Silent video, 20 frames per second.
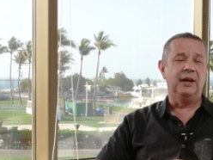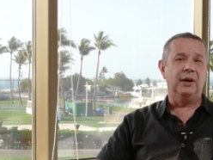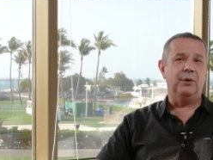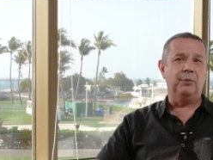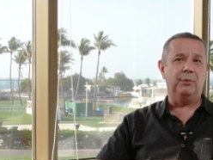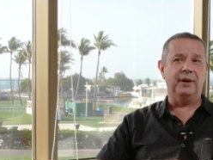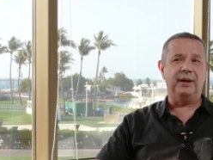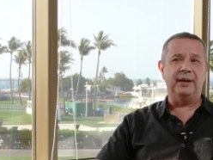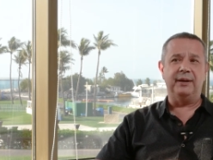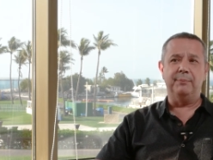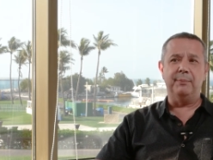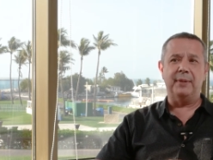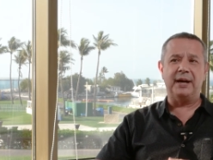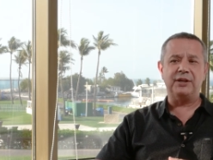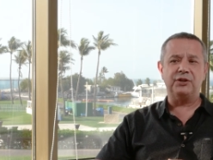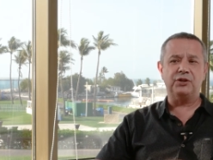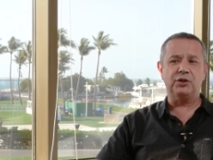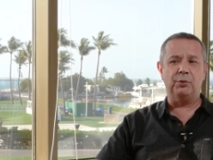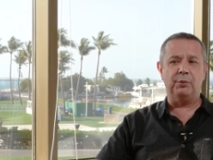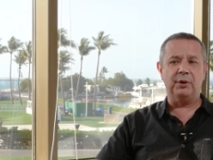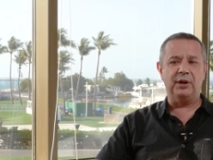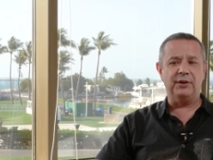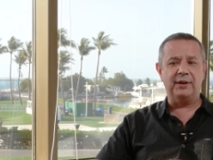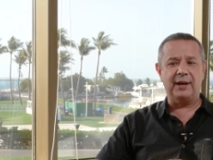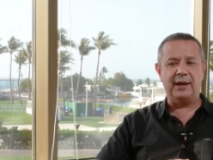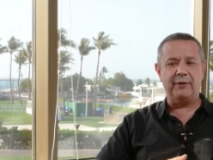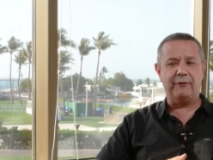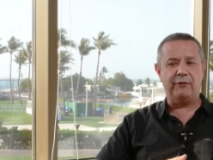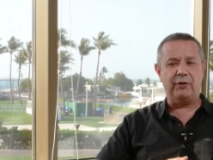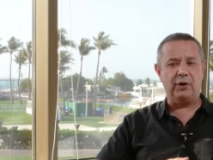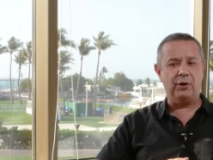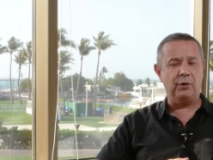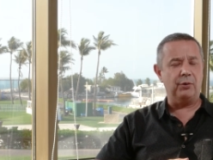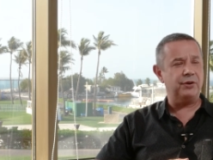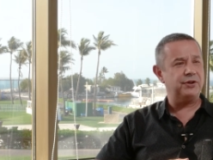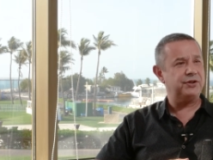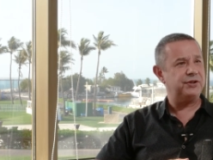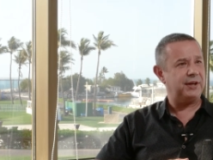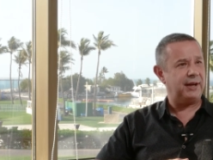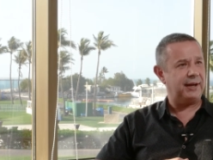we make sure we identify all the
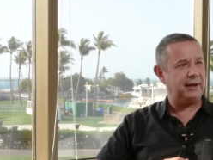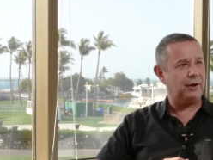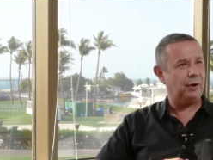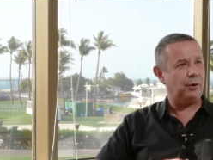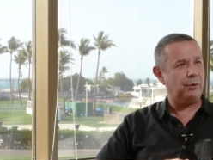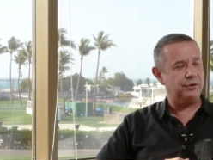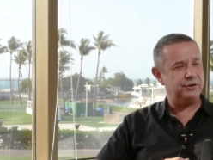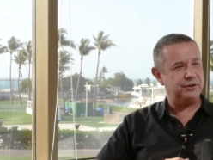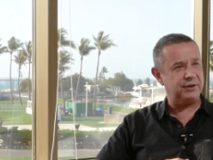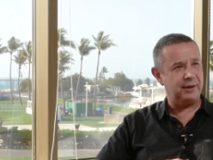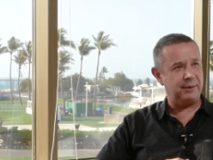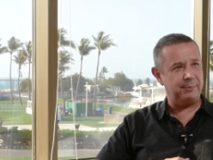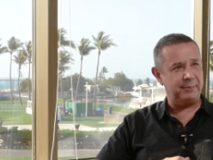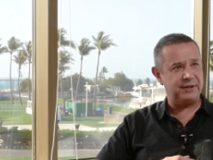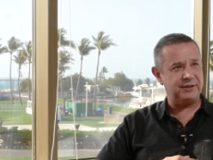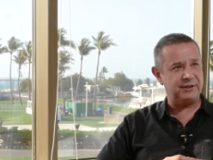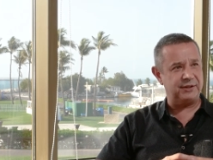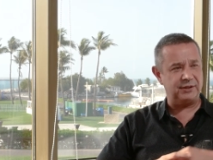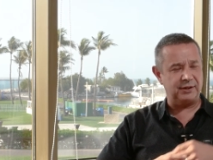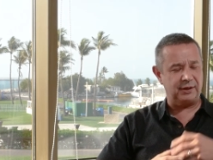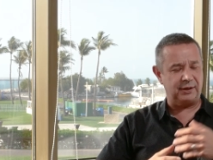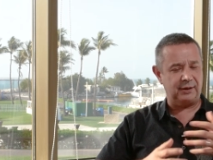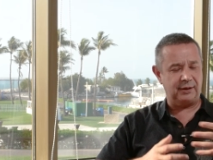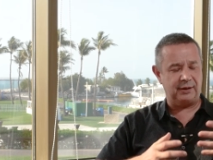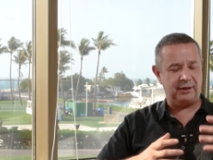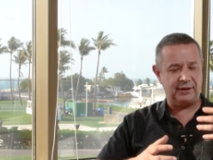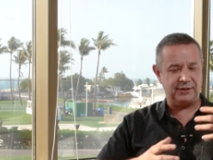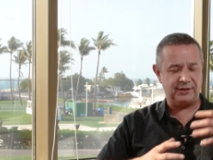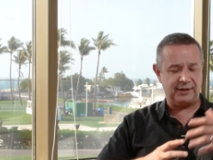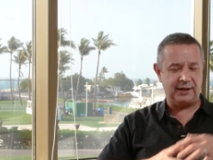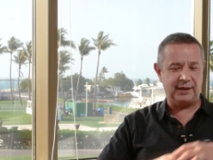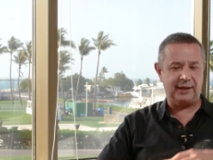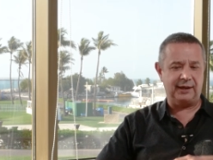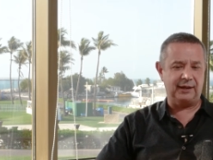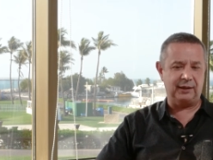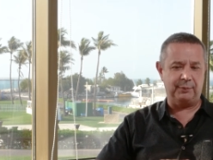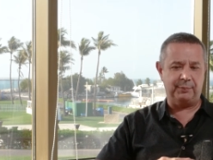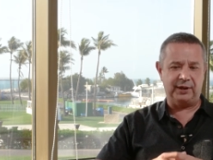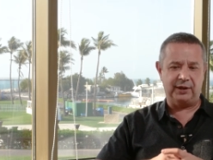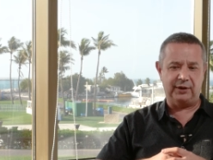stakeholders in the business. And I said it a
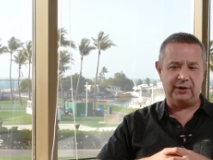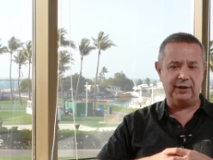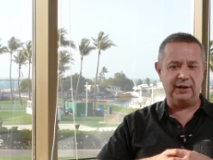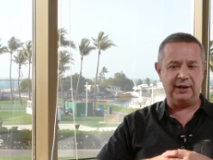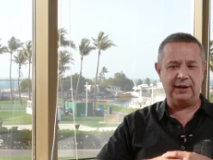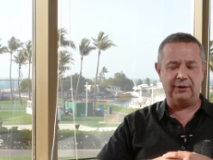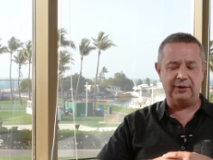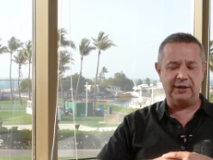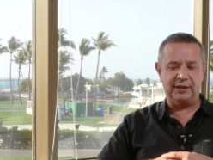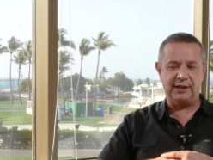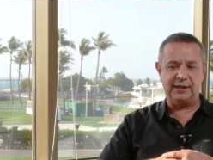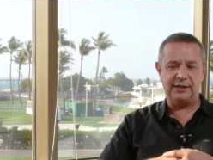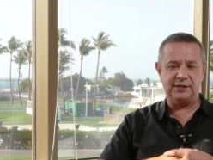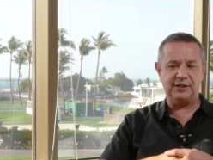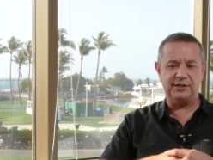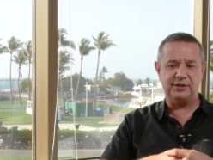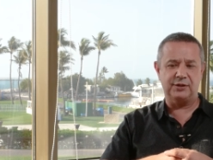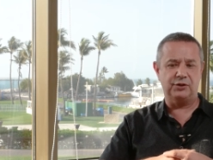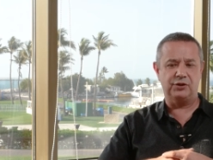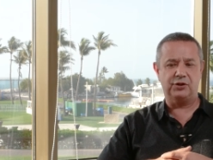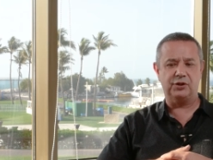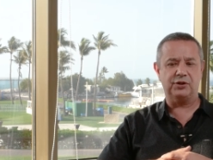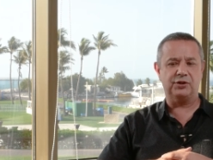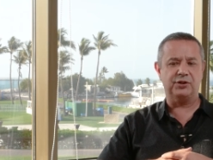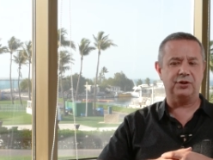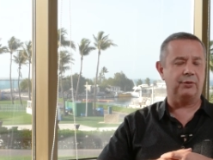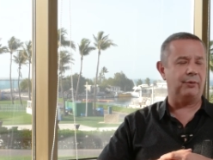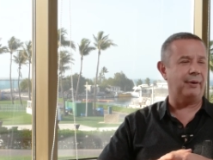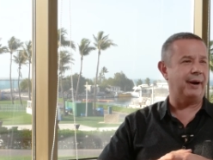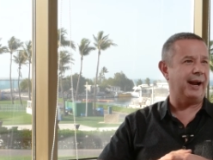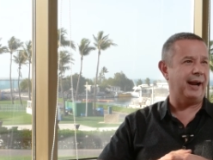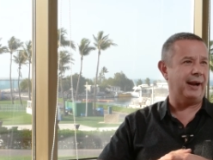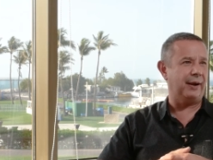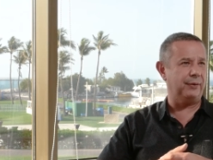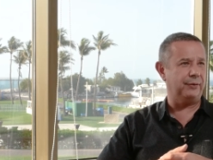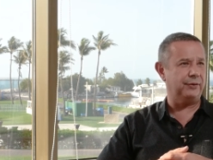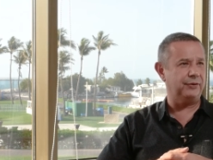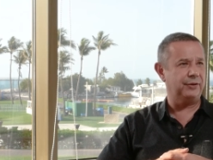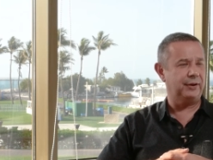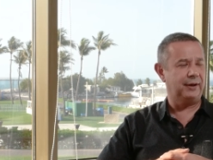little bit earlier, this isn't just
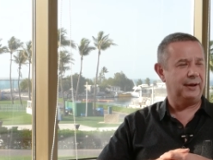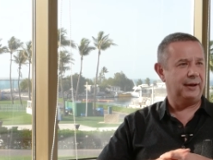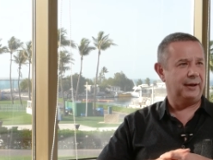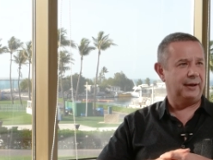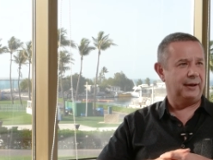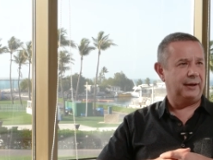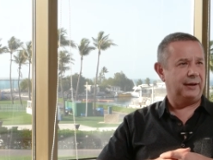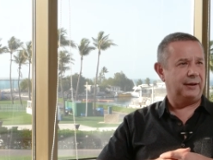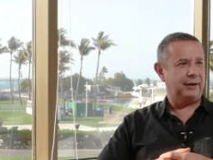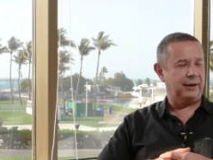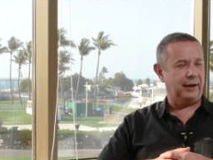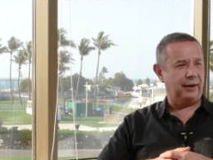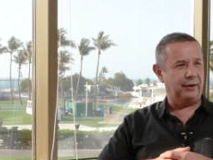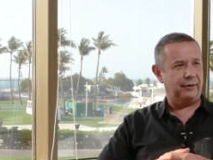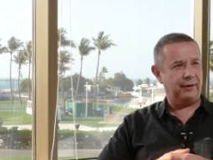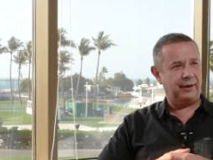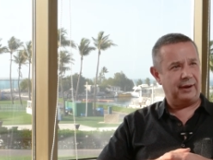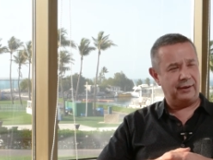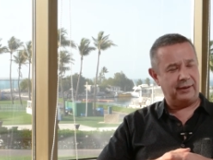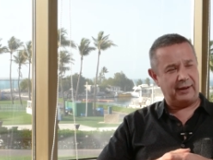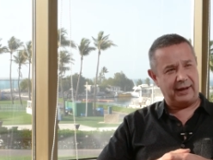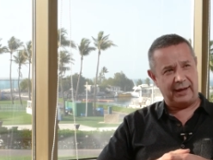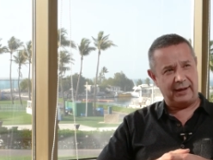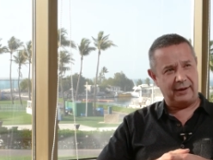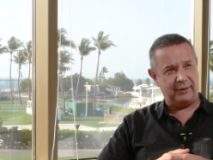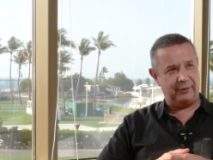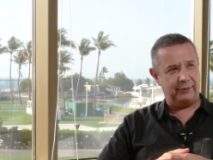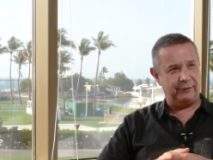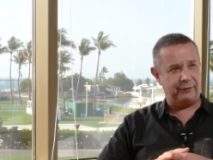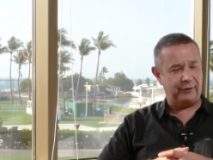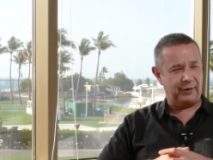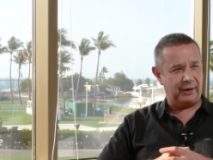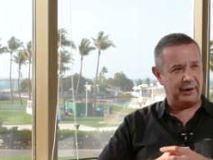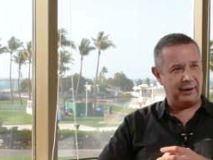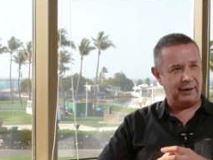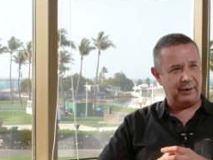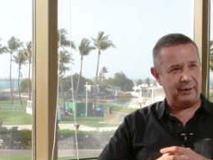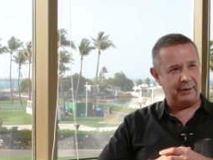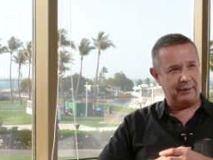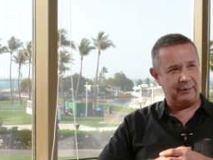around, the head of
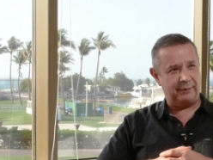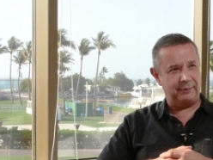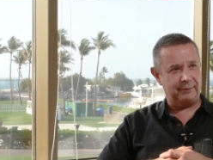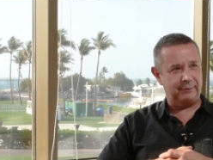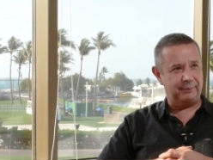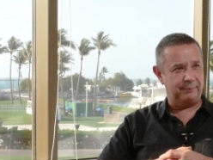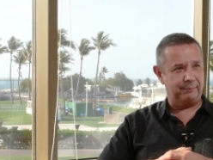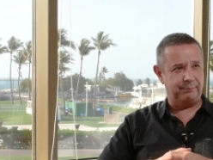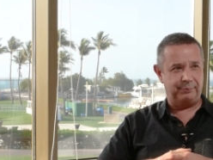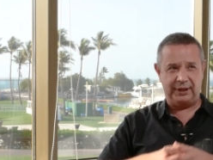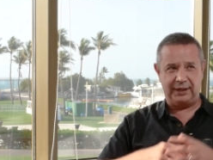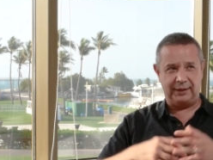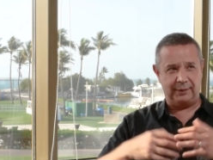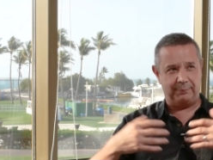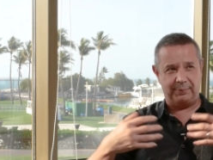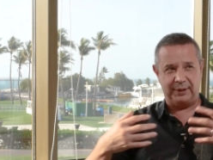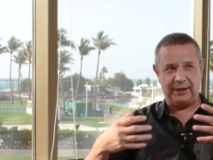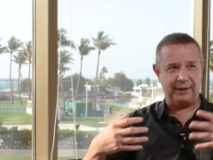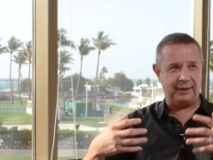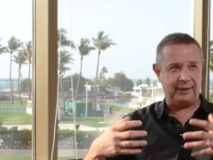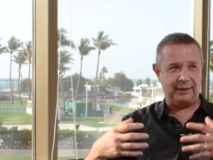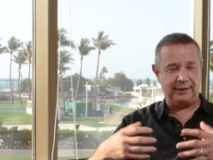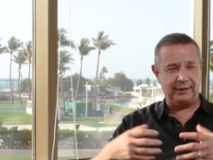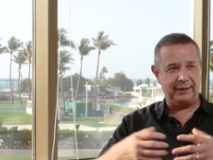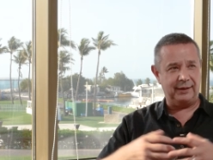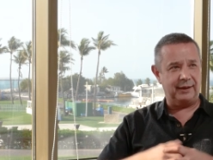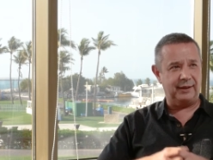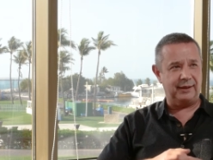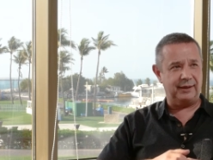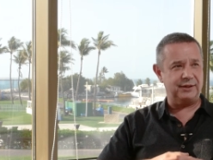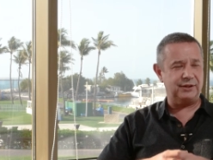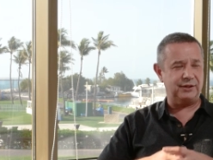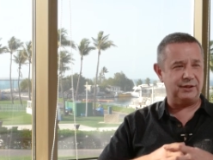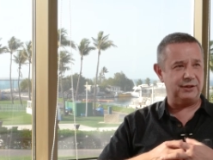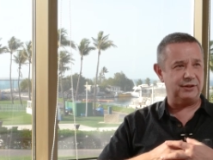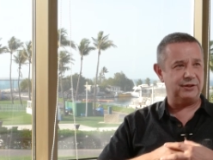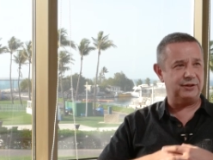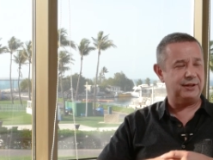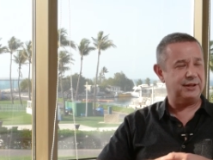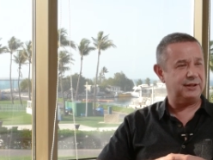B2B.
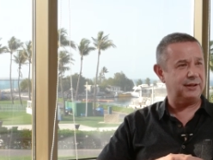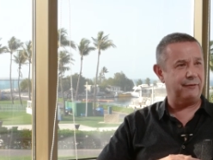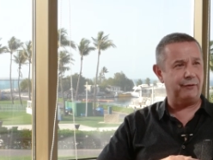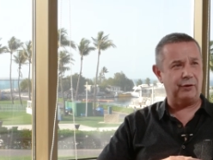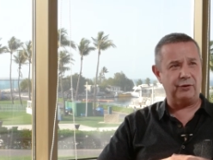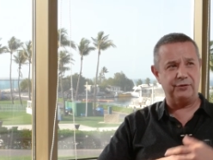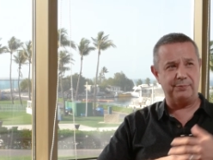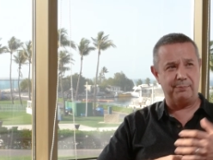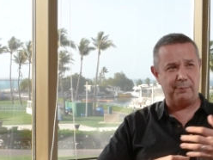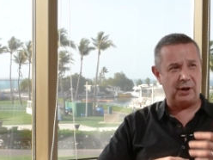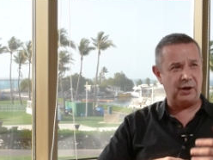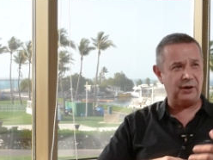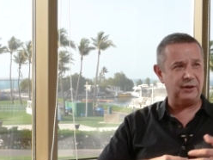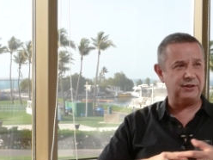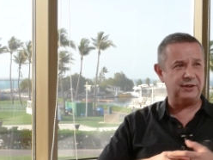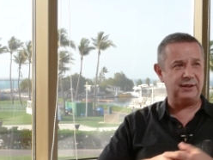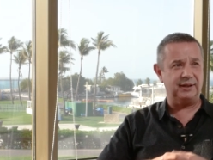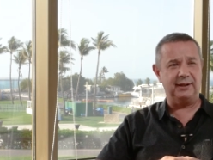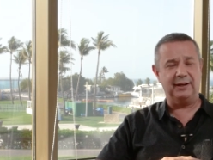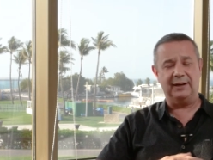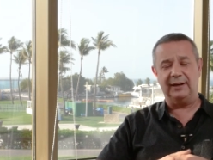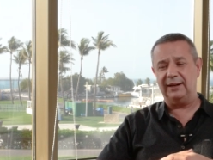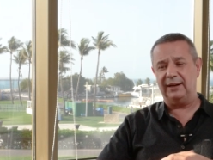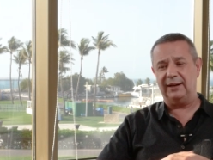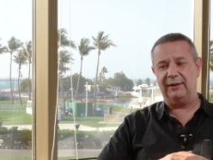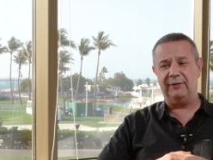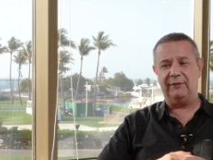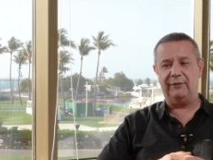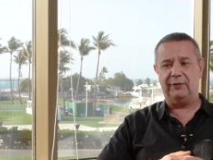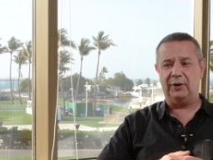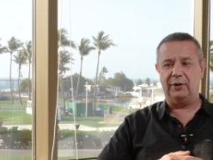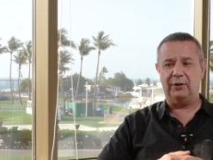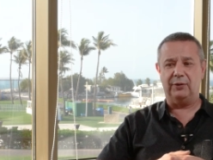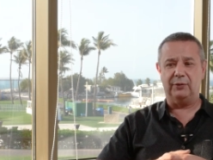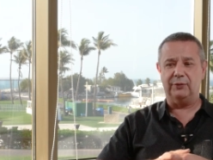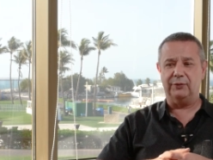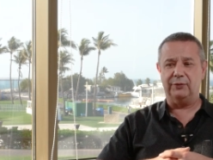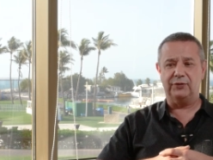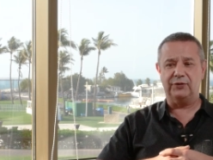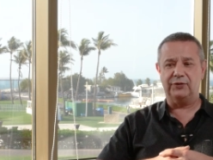This involves marketing, it
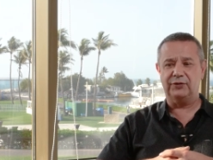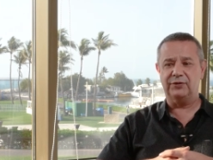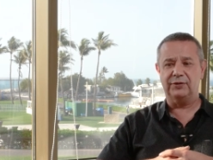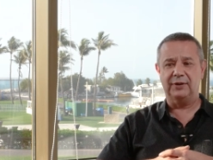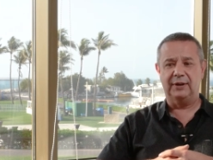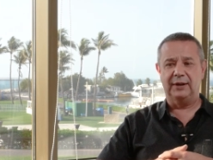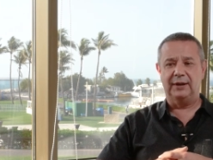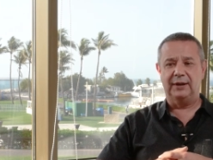involves